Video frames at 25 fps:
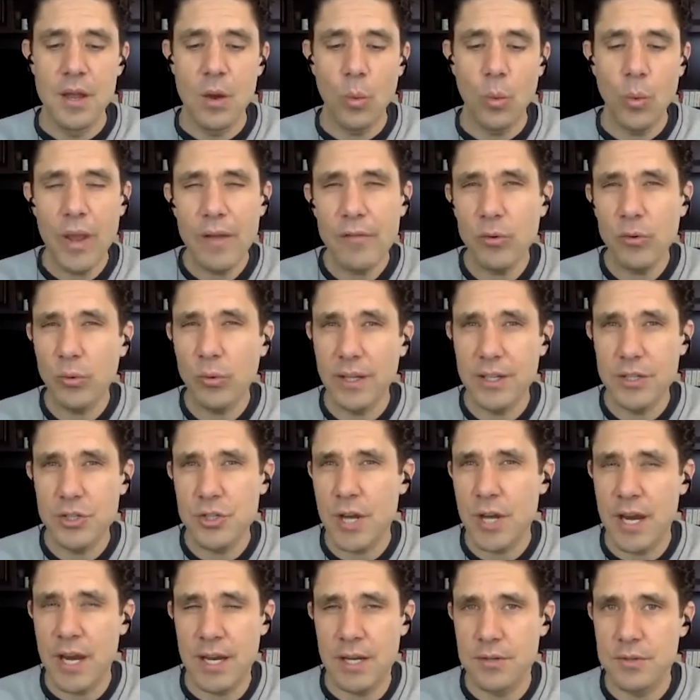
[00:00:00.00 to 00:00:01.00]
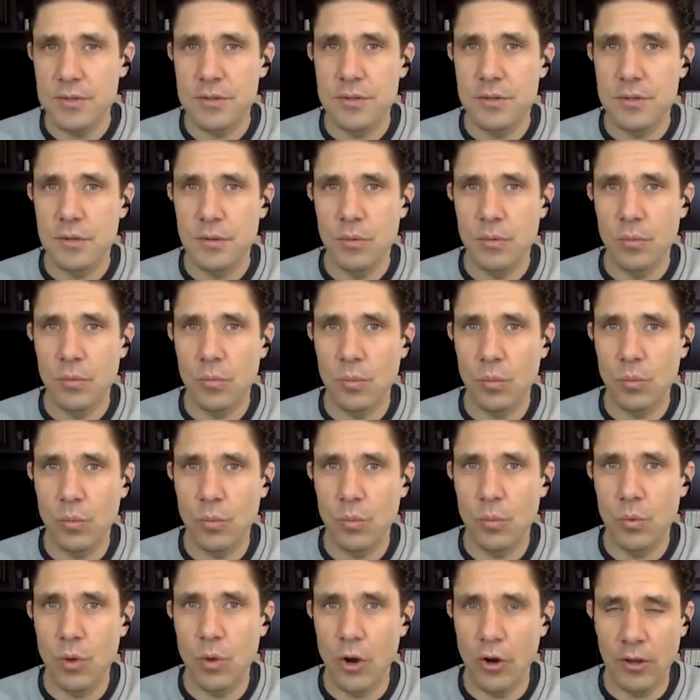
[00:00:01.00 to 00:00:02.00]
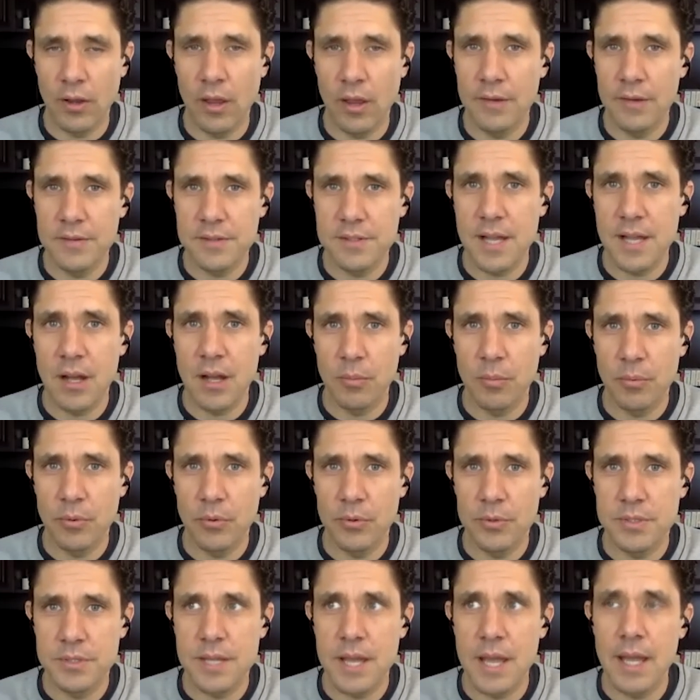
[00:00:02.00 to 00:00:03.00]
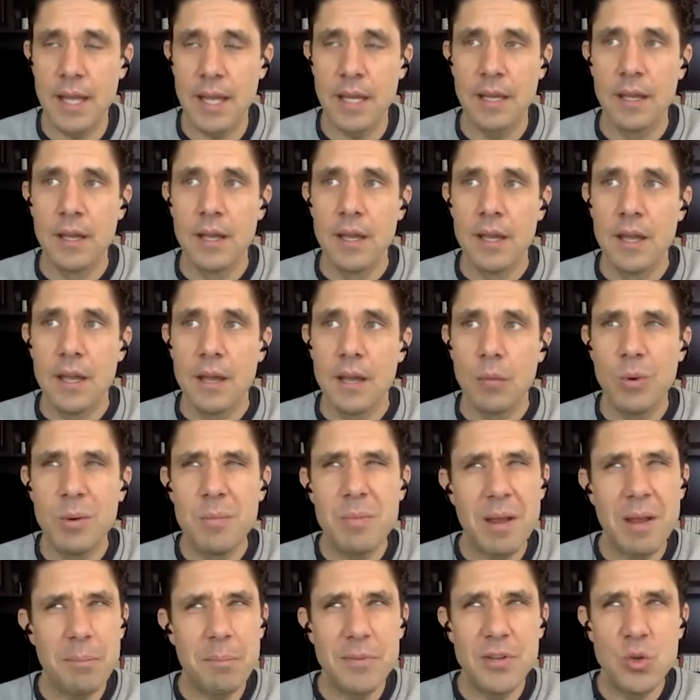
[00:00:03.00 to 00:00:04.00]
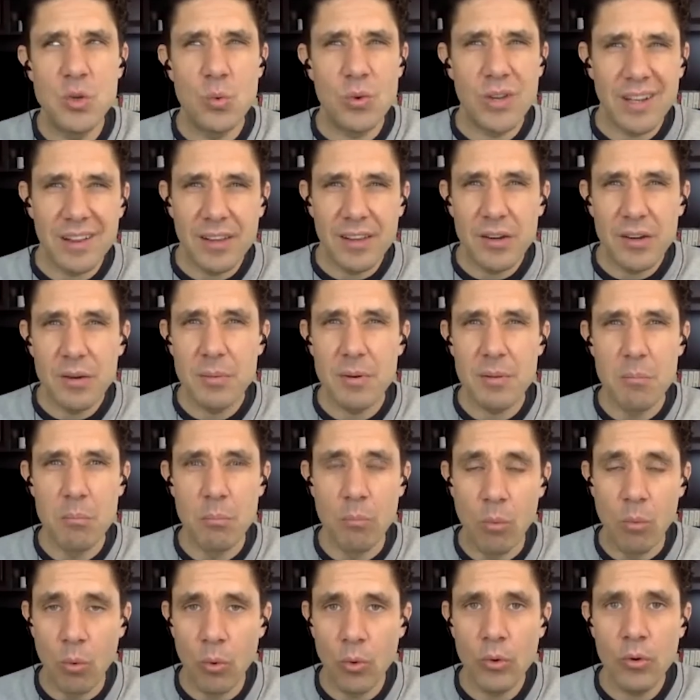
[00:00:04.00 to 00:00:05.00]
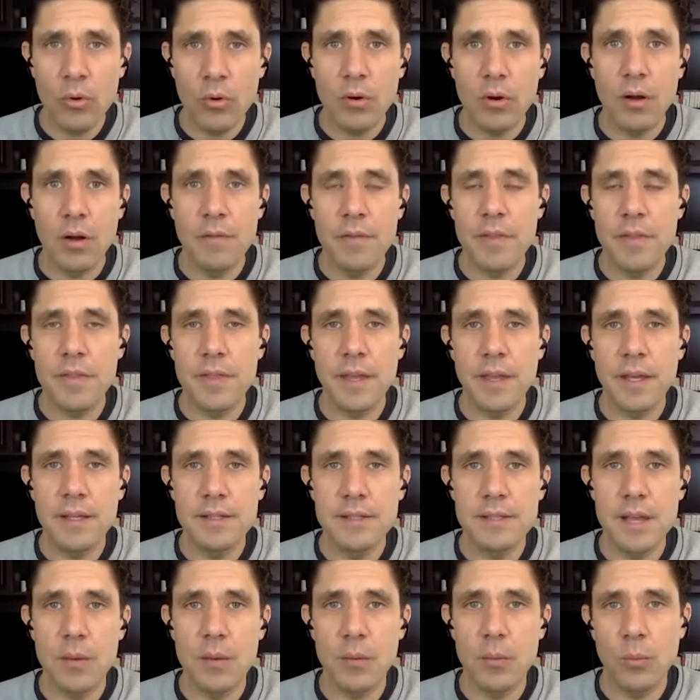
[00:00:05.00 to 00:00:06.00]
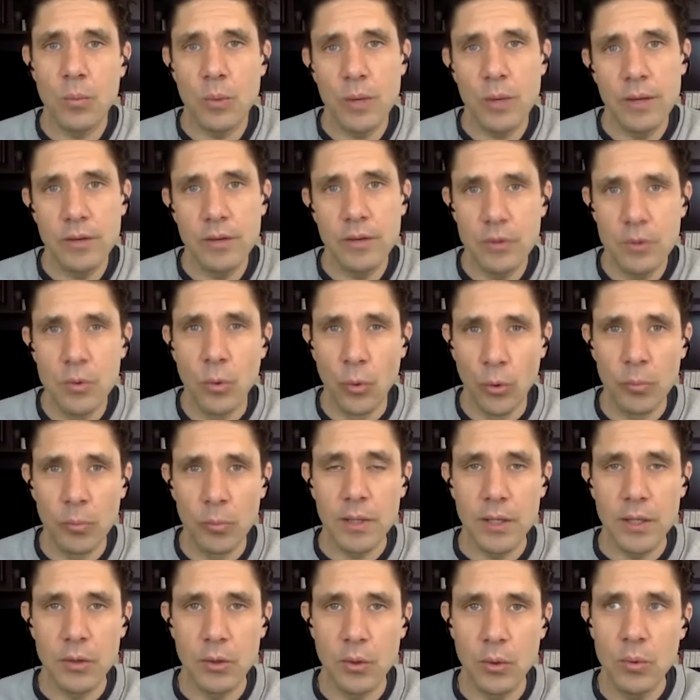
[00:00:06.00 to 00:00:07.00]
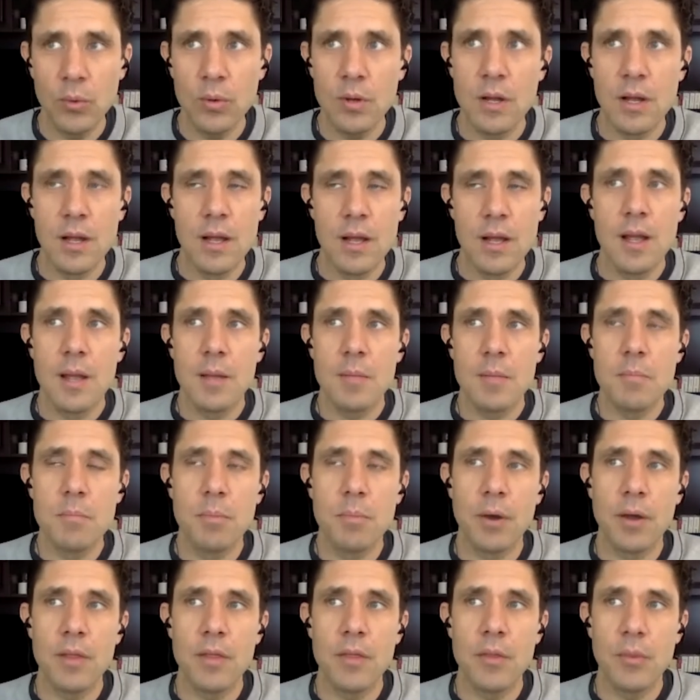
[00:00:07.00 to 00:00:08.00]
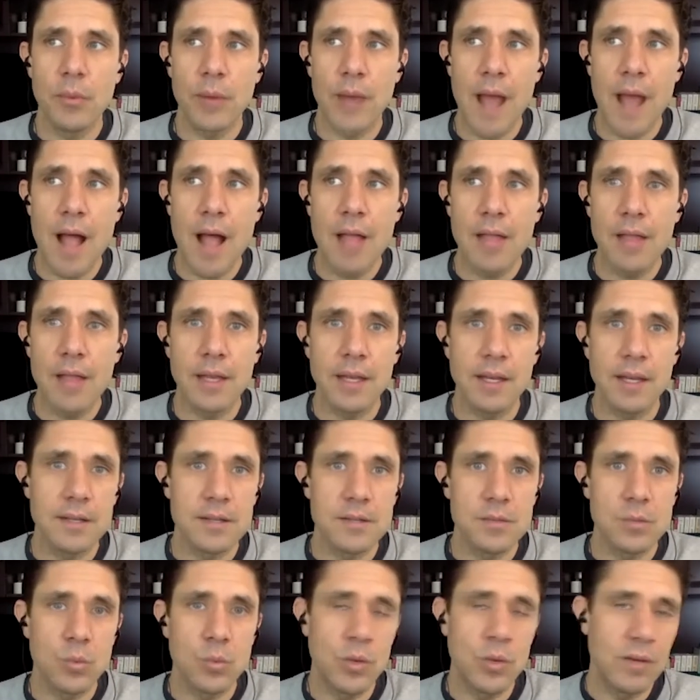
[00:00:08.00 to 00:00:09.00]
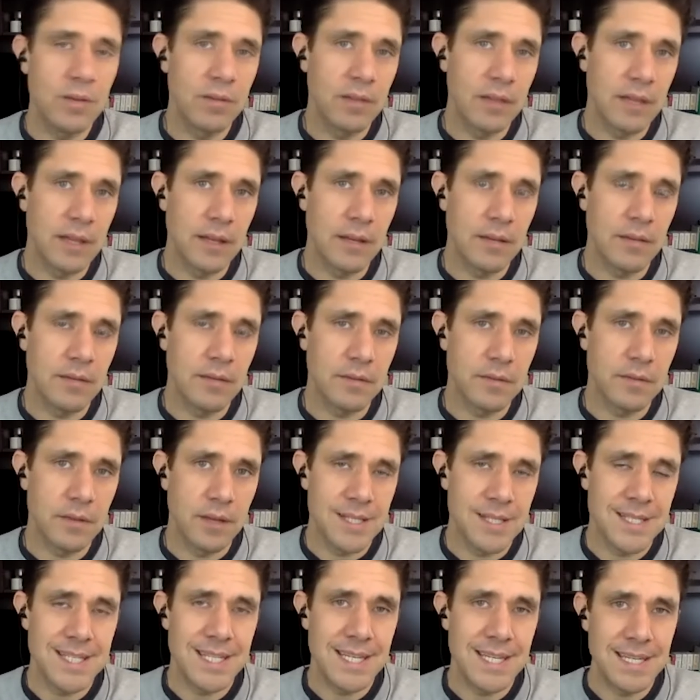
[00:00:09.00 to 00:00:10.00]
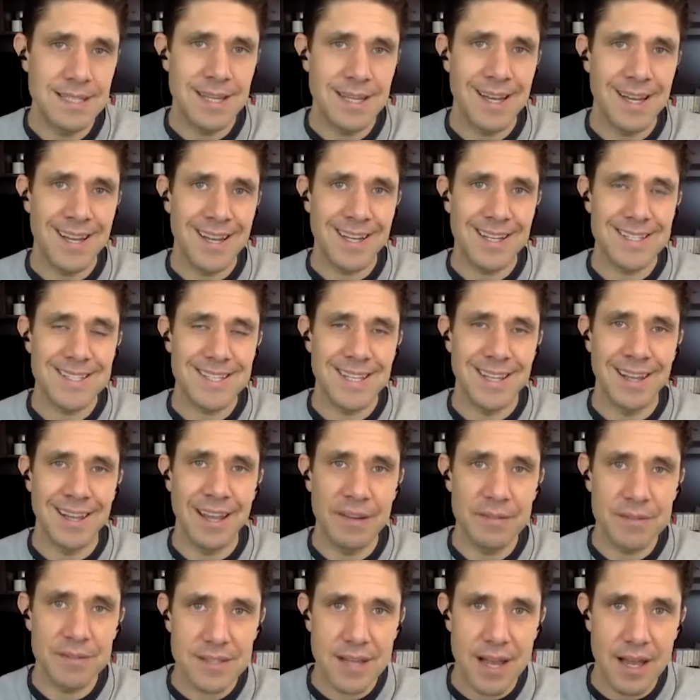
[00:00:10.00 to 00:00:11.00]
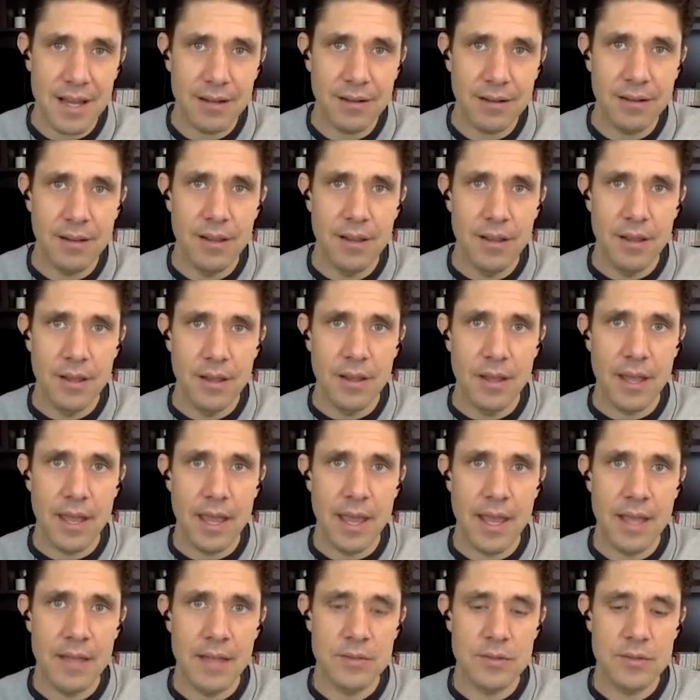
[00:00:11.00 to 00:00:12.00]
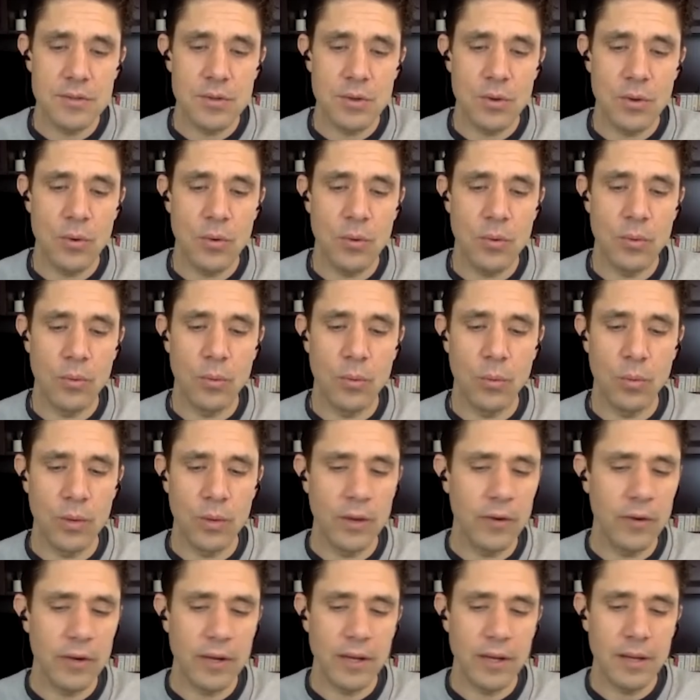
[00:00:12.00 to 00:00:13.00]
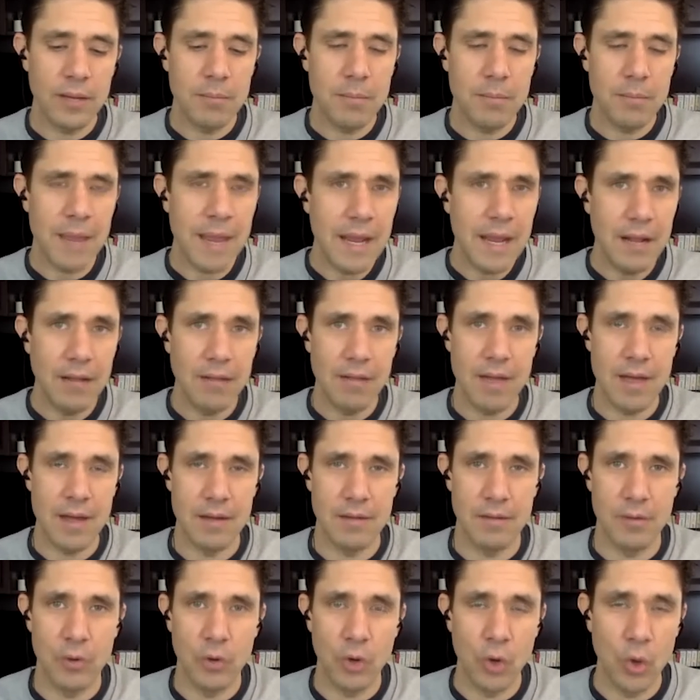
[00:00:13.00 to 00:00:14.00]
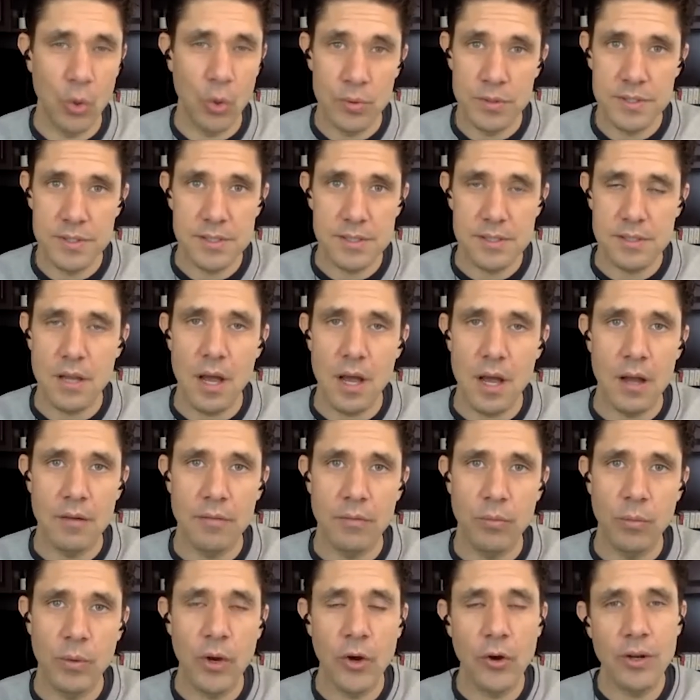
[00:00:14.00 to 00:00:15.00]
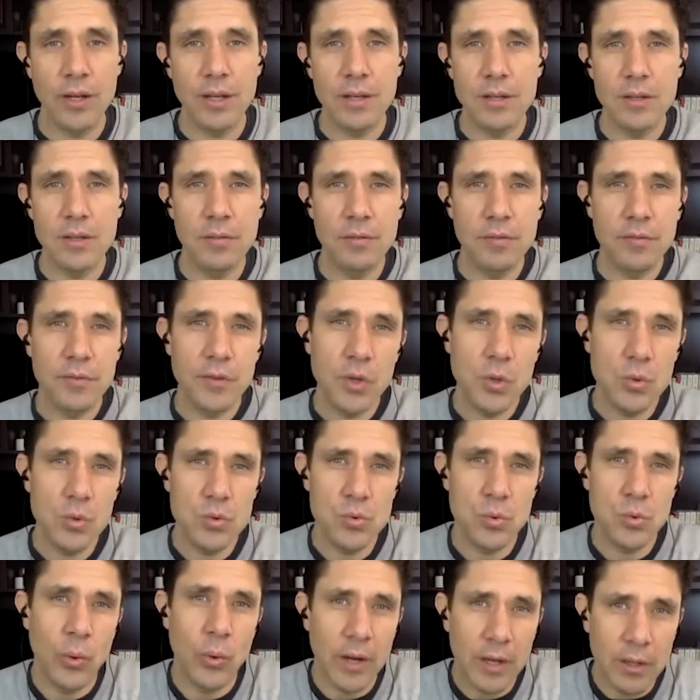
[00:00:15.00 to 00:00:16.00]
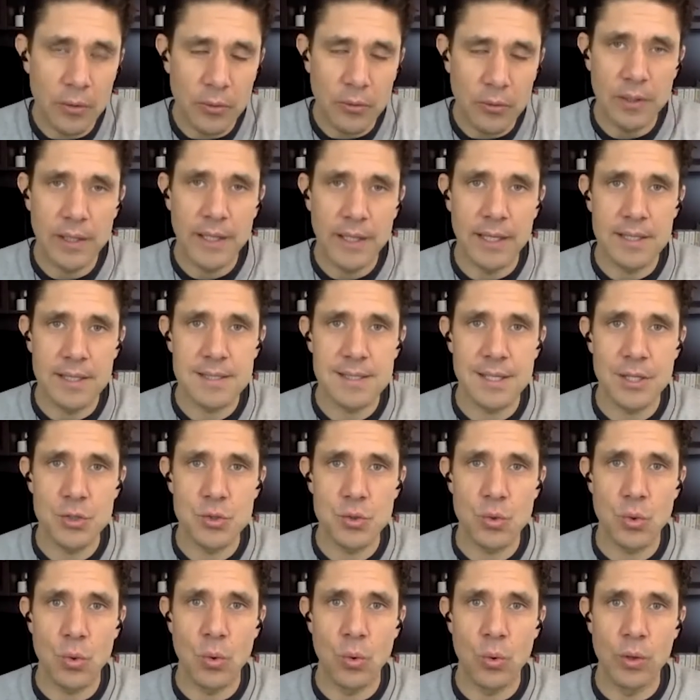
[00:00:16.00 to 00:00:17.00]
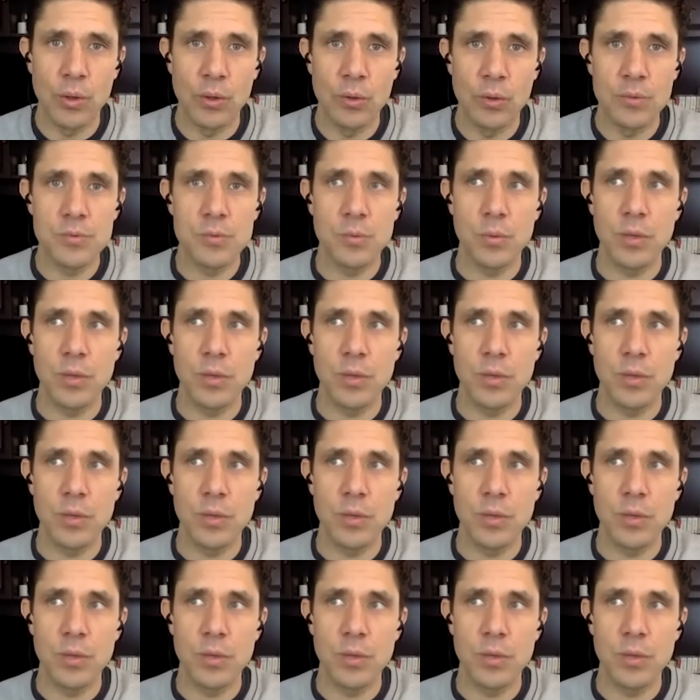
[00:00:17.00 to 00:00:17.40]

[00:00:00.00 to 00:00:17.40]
We haven't really changed our lifestyle per se. We might be doing a little bit more of the things that we normally do, but the reality is we've lived a detoxed lifestyle. And so we already make a lot of our own stuff. We already diffuse regularly essential oils.